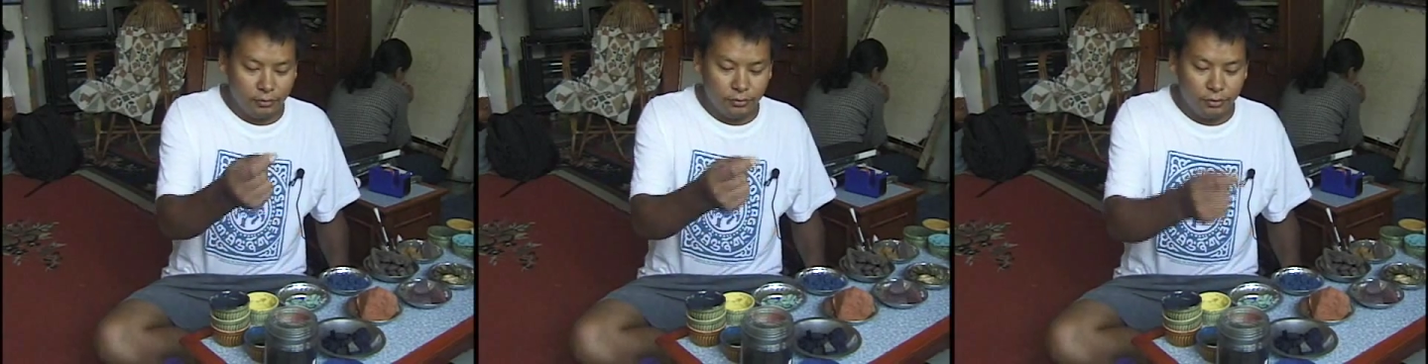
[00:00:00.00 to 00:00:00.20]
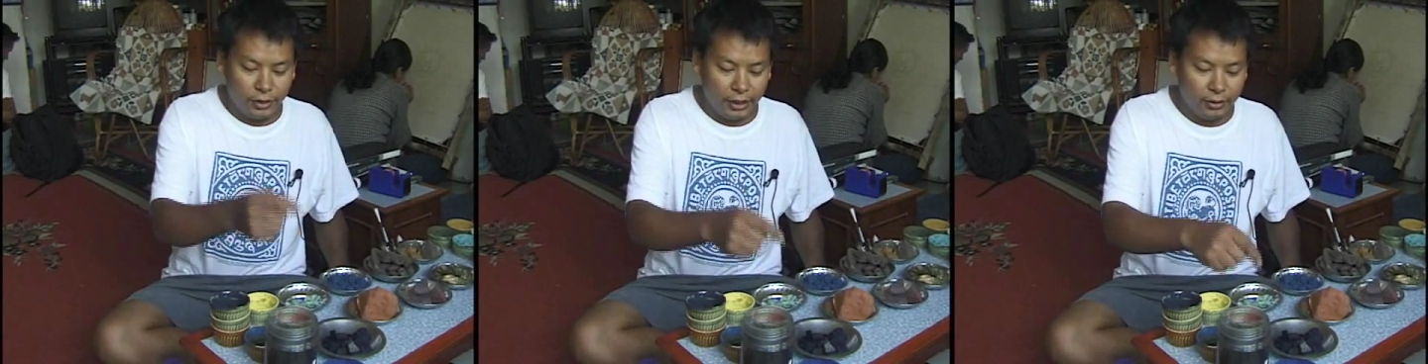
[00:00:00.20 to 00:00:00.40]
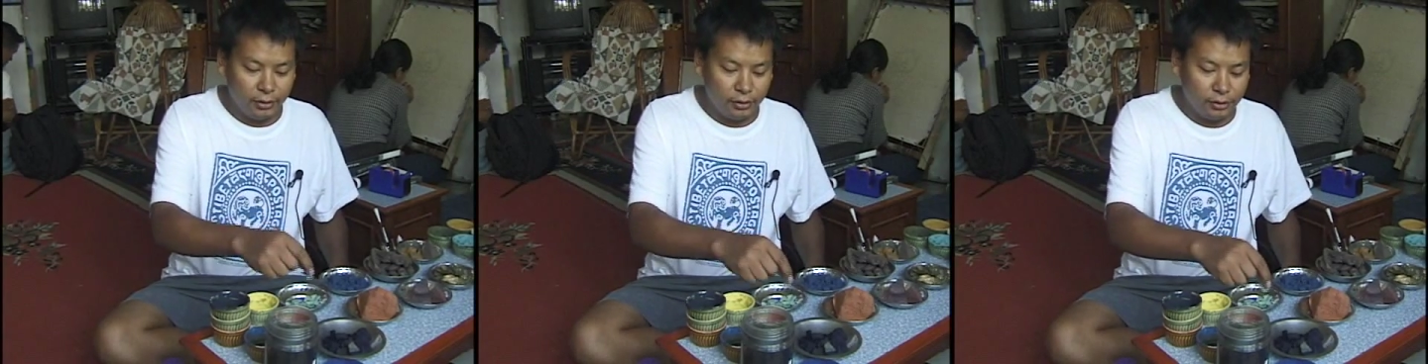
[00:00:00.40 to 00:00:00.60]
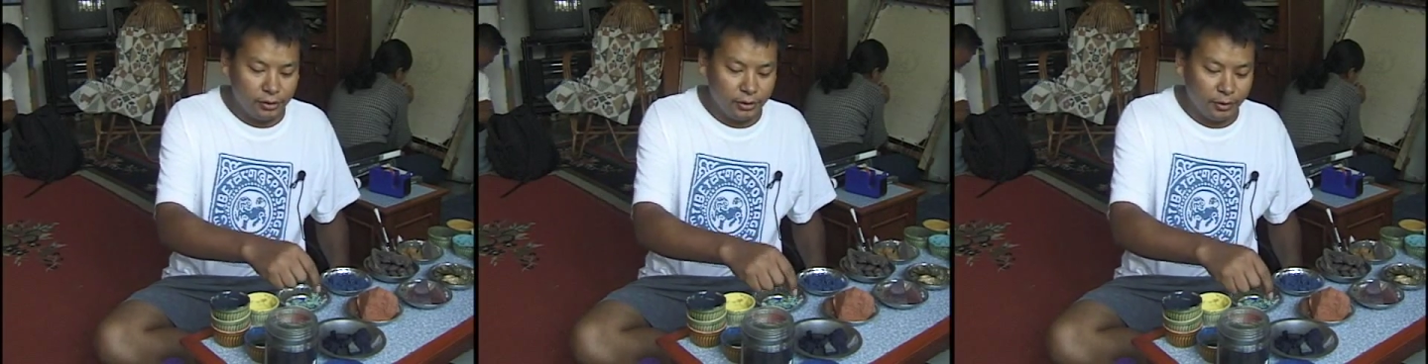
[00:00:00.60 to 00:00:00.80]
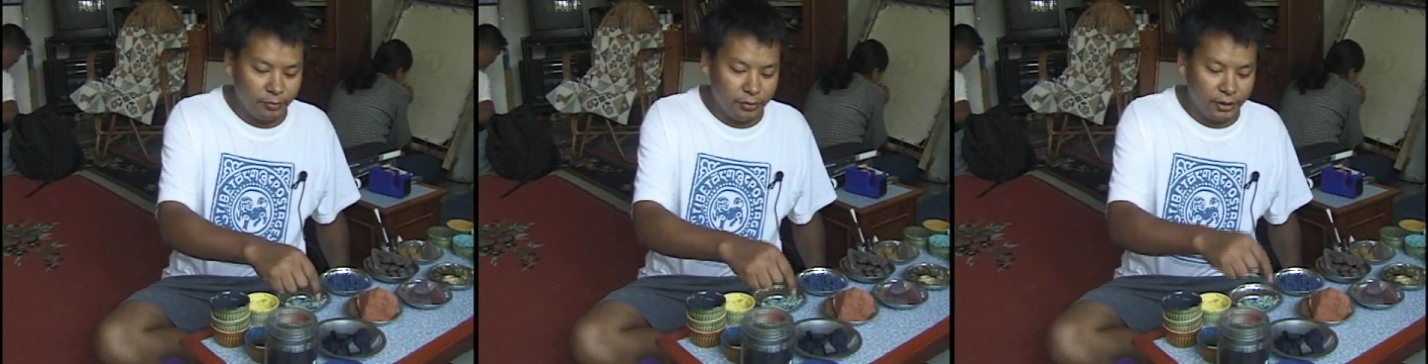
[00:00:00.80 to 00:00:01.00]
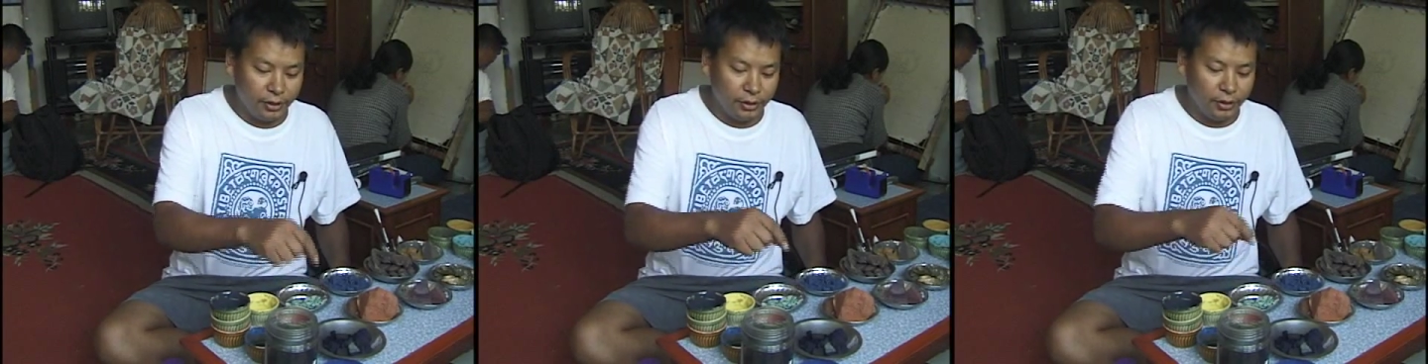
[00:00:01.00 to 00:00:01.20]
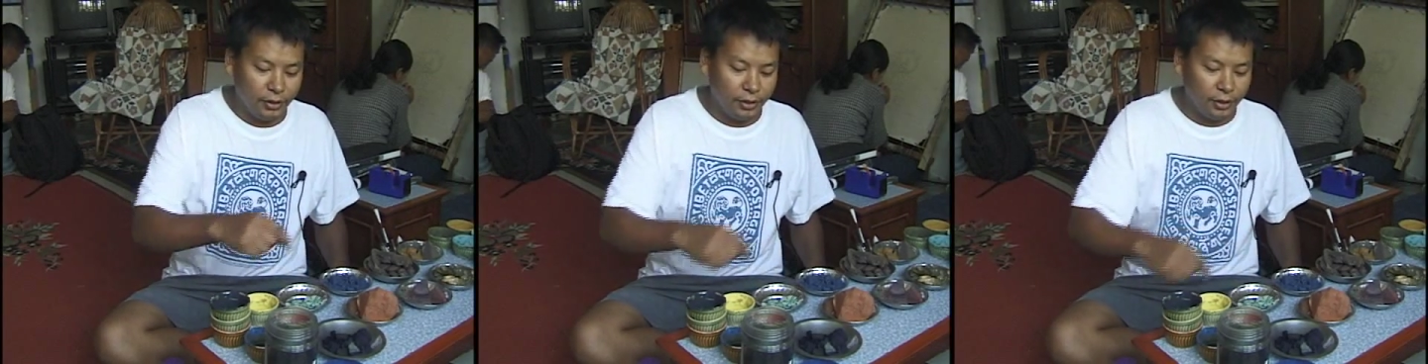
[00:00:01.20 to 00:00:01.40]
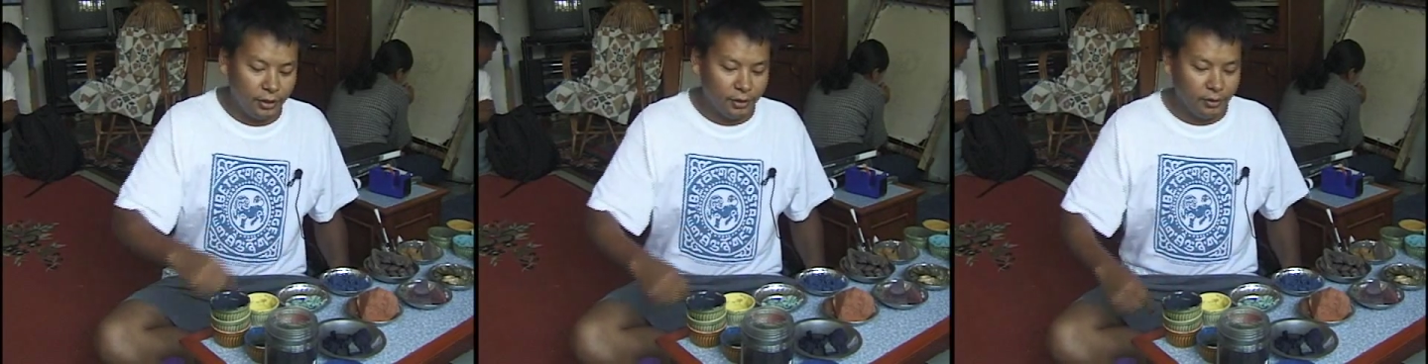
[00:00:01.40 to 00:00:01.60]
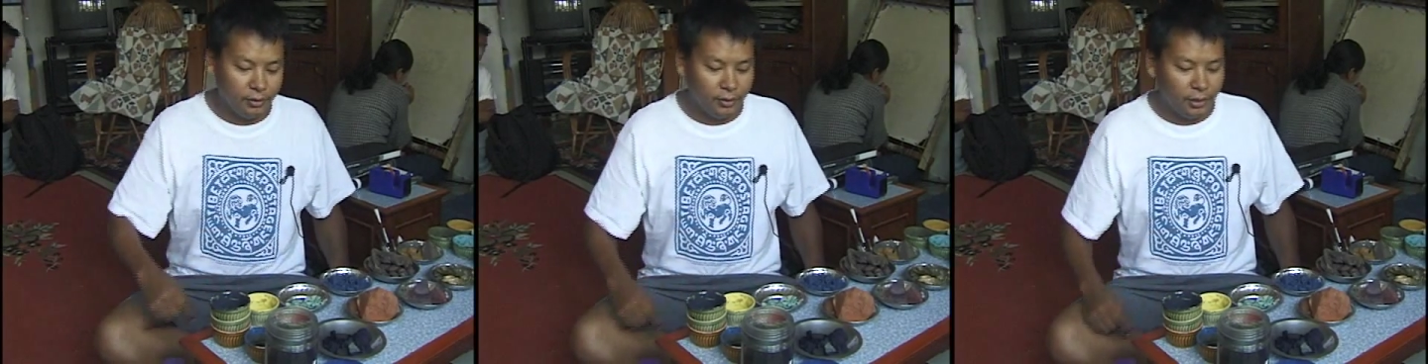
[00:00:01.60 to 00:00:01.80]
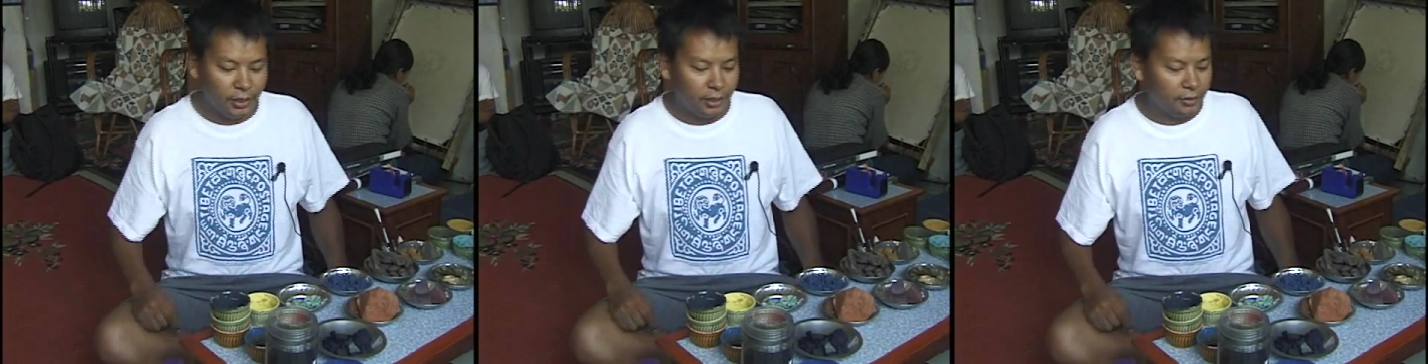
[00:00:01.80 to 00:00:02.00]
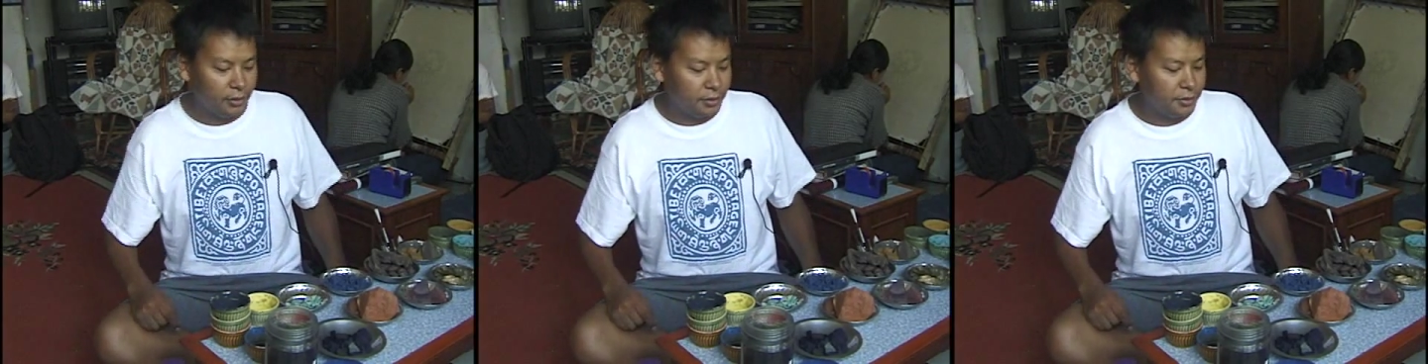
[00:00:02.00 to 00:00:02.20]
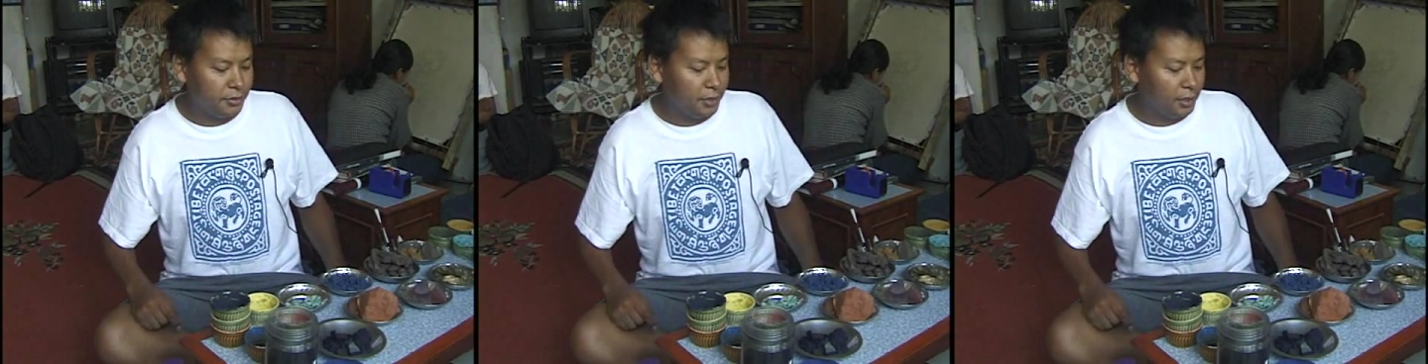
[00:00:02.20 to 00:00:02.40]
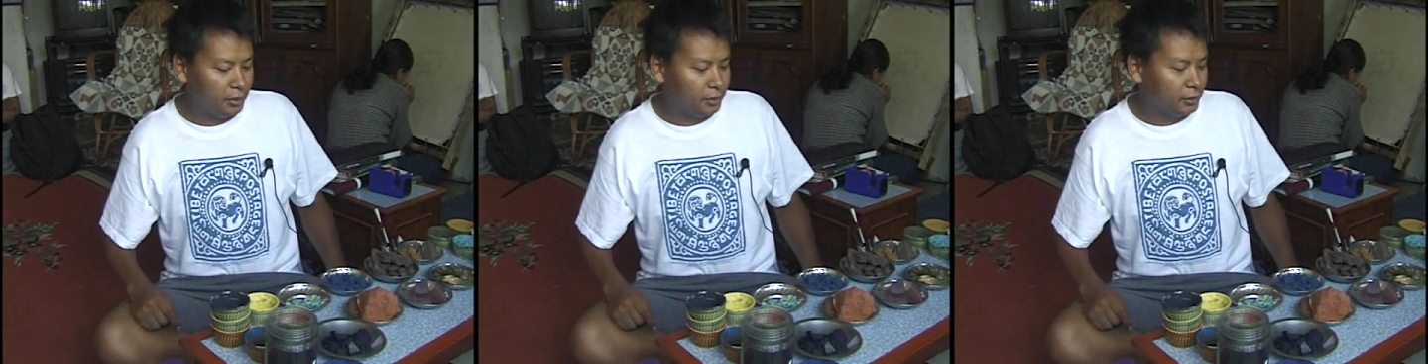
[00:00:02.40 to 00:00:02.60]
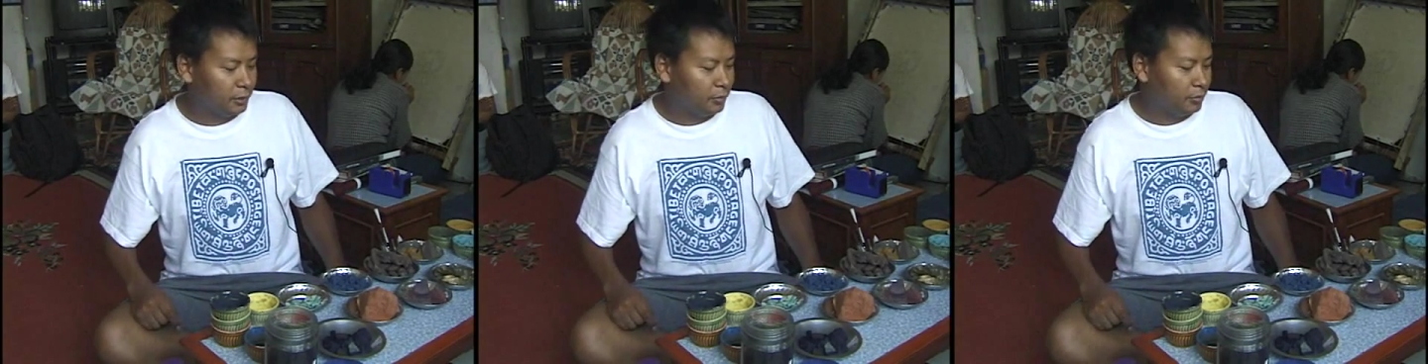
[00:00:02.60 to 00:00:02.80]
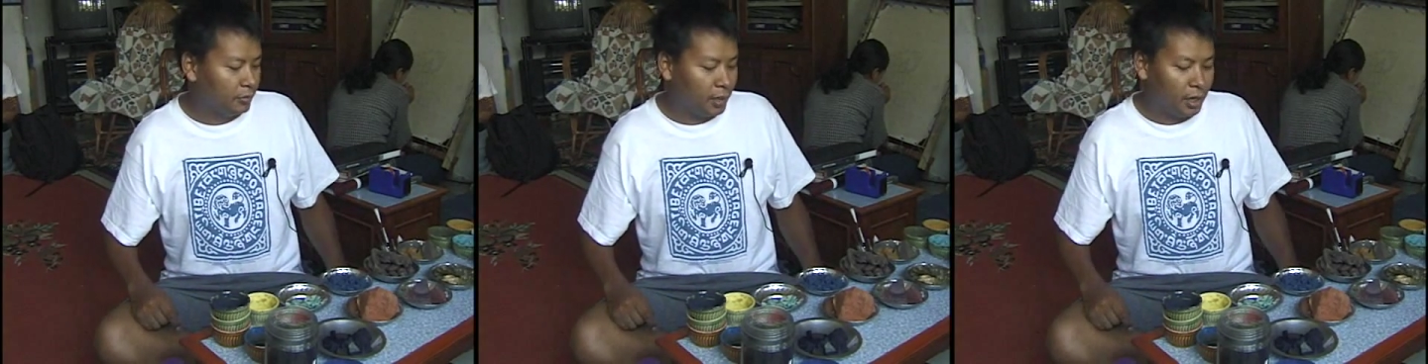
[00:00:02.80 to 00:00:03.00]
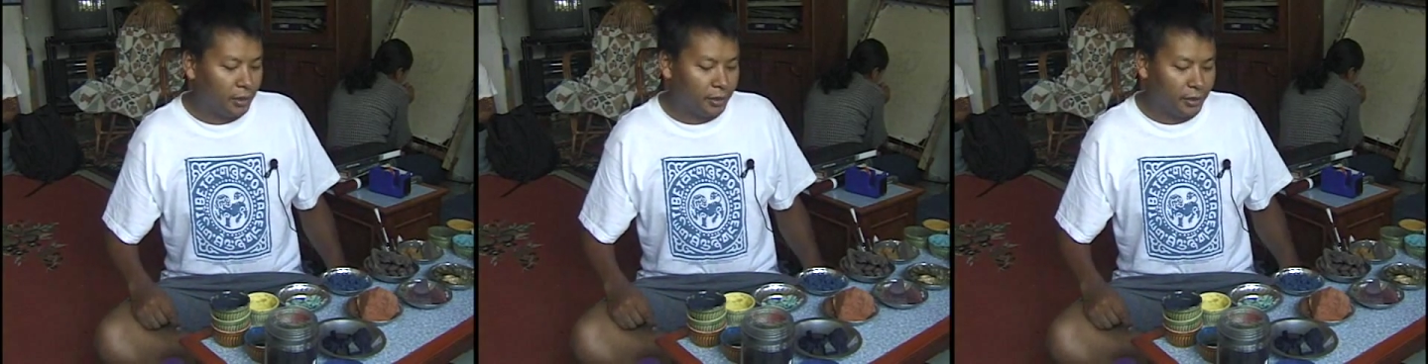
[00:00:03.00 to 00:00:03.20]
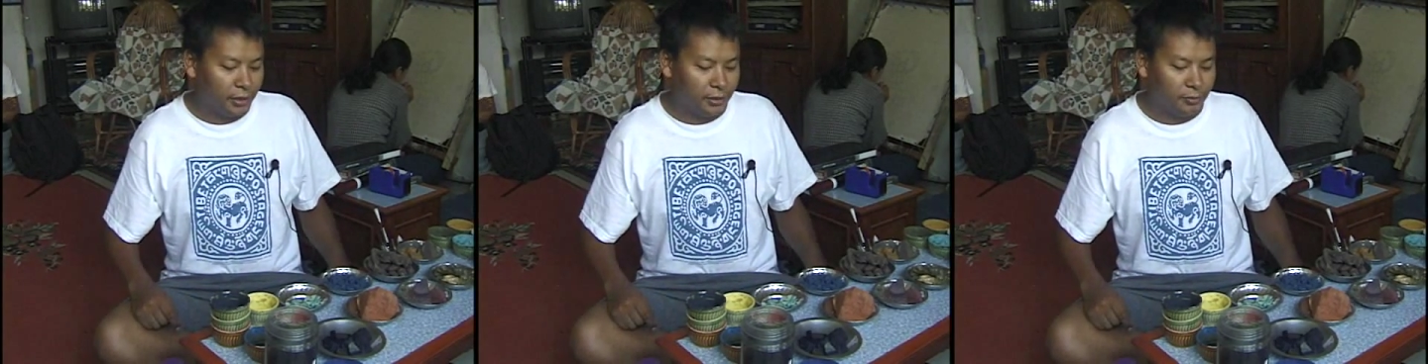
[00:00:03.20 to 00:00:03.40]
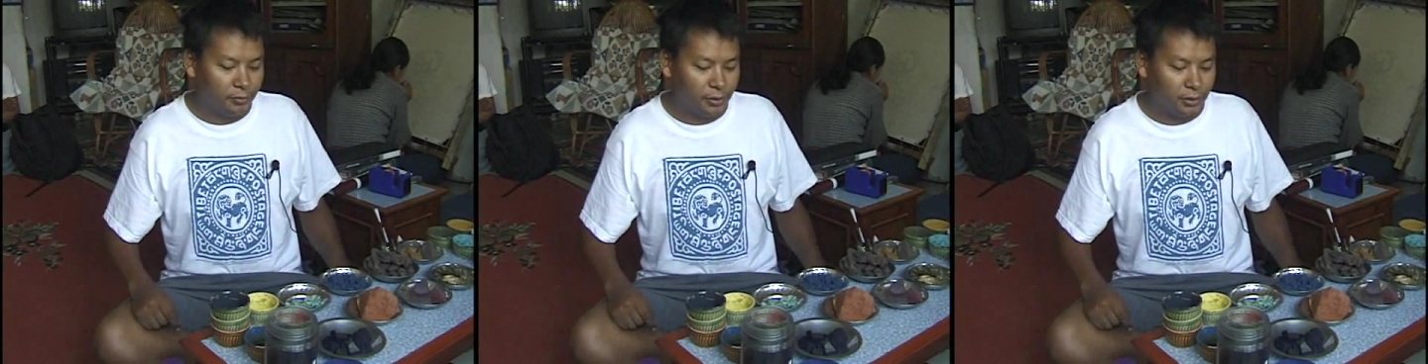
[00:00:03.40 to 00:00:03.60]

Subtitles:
traders they bring here and they sell in the market,